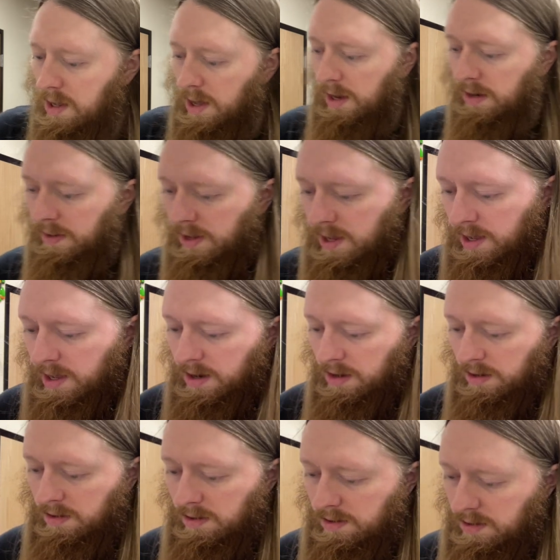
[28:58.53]
And
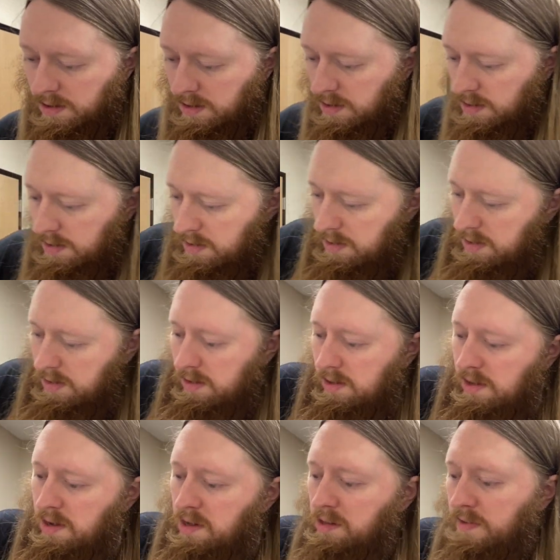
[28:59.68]
then,
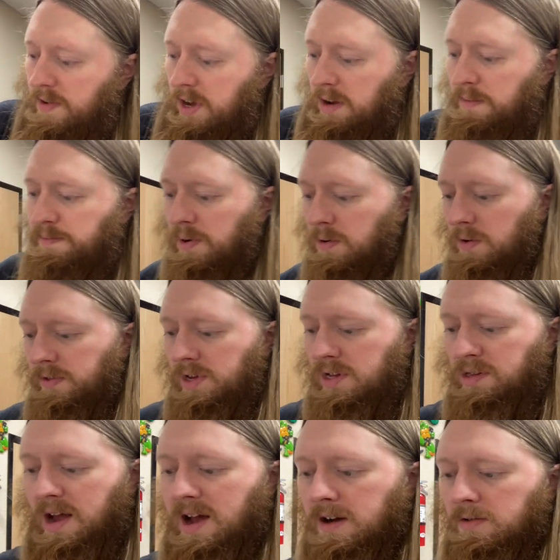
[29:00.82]
see if I can pull
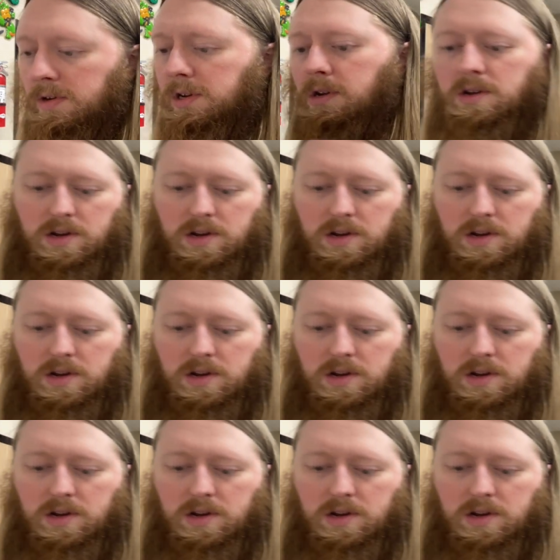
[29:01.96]
these out.